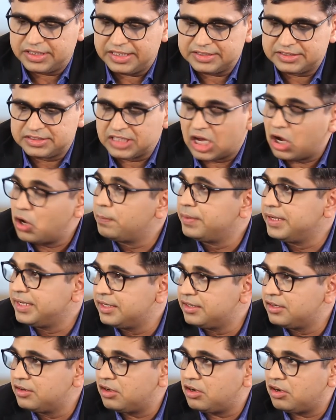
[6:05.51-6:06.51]
has now
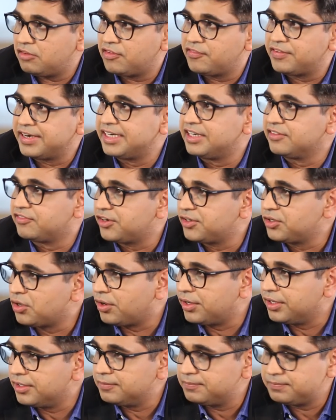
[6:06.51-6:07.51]
been of a very different
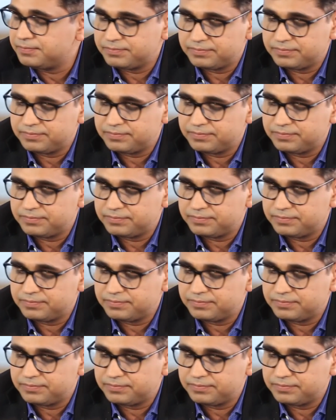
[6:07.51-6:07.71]
order.